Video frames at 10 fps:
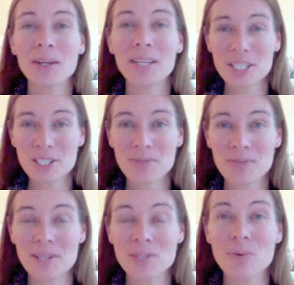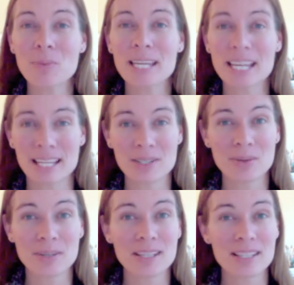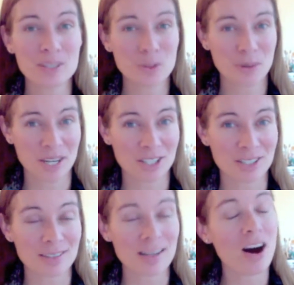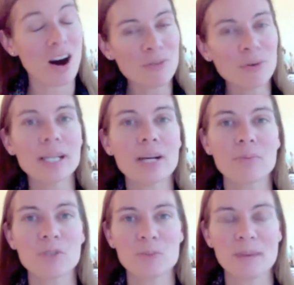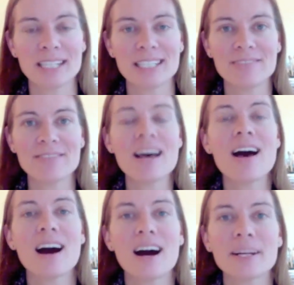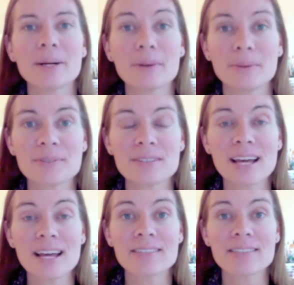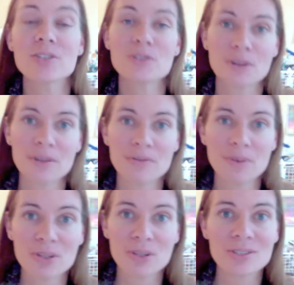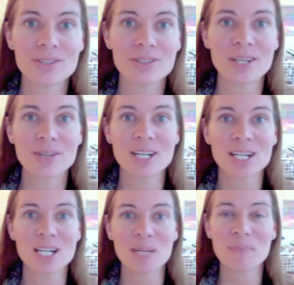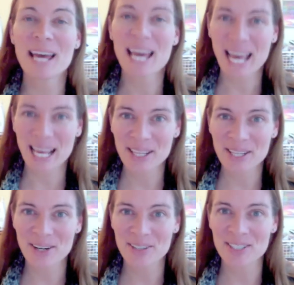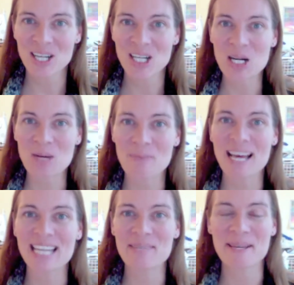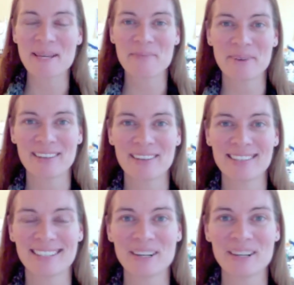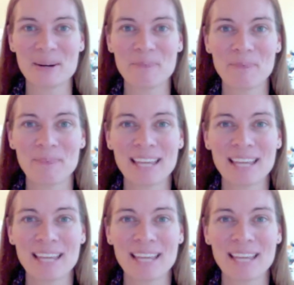Each of us will be answering these questions, offering our perspectives on our own sites, dirtyfootprintsstudio.com, haleycarla.com, and beingbreath.com.